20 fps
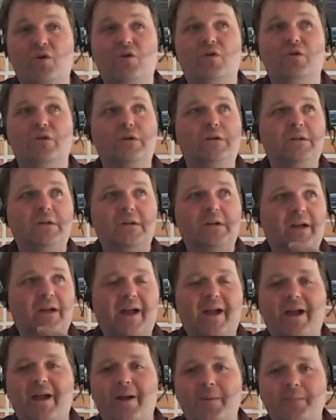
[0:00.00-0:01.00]
or
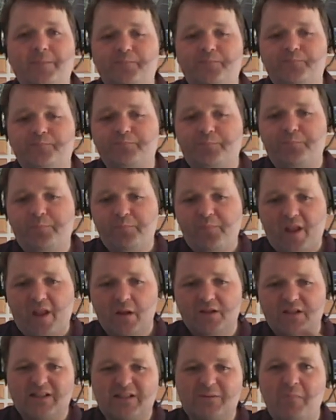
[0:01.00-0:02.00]

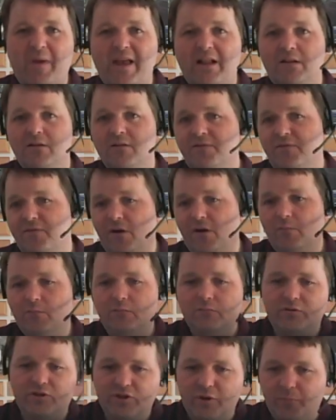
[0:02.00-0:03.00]
smell
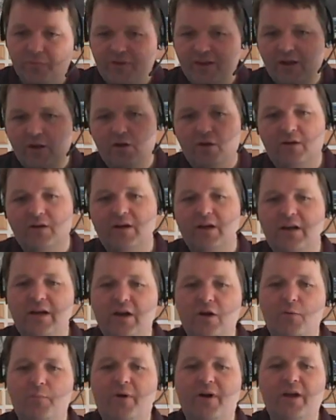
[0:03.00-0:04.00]
from something
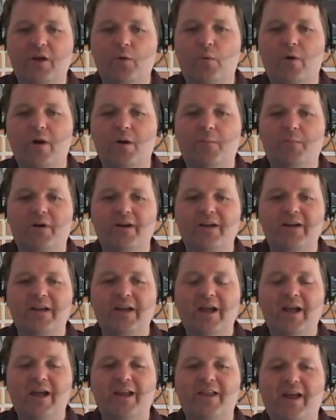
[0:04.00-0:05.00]
nearby whereby
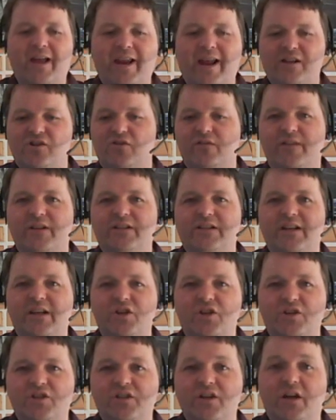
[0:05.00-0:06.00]
natural
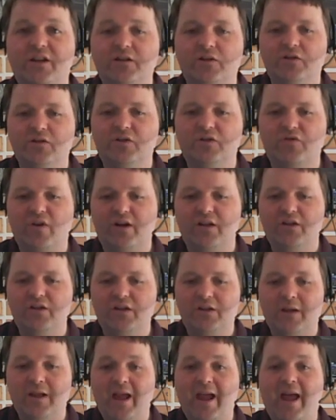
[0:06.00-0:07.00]
ventilation is not a good
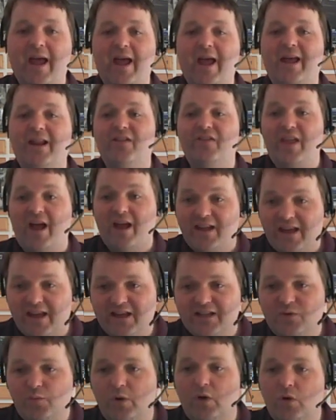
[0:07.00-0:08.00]
strategy. And in that
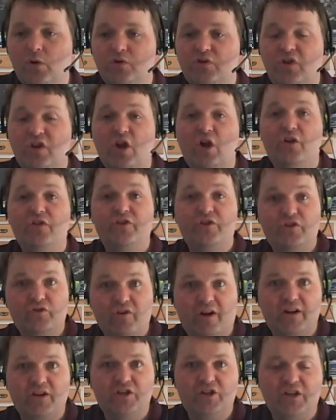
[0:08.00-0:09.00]
case, we go to the other
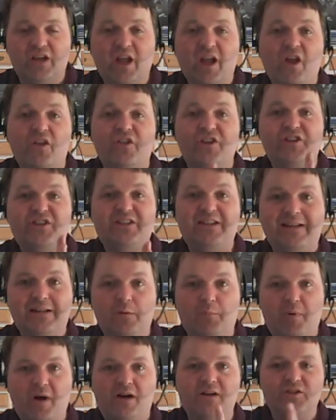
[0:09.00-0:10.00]
strategy, the
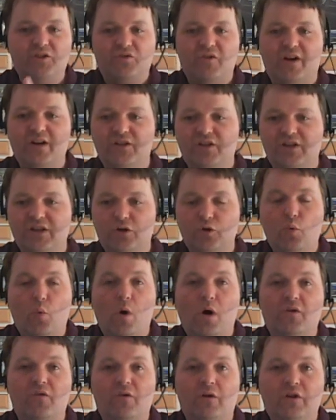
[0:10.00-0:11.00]
sealed box strategy. You
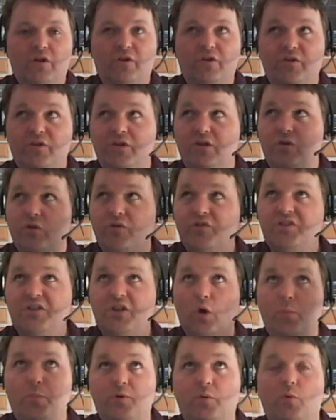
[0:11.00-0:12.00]
walk around London, you don't see
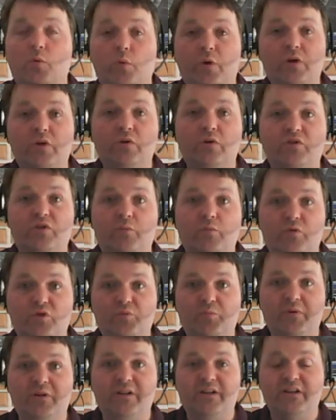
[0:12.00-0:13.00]
openable windows in
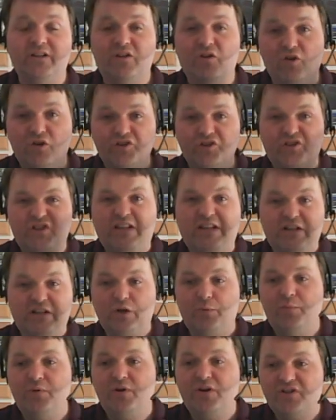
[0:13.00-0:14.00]
most buildings. They're all sealed
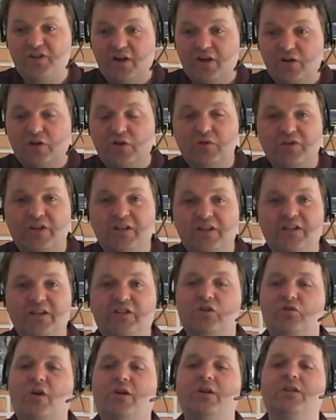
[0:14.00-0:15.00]
up because they're using this
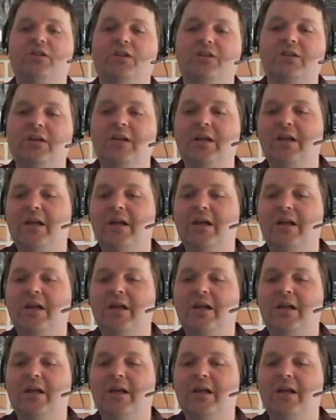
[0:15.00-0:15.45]
strategy.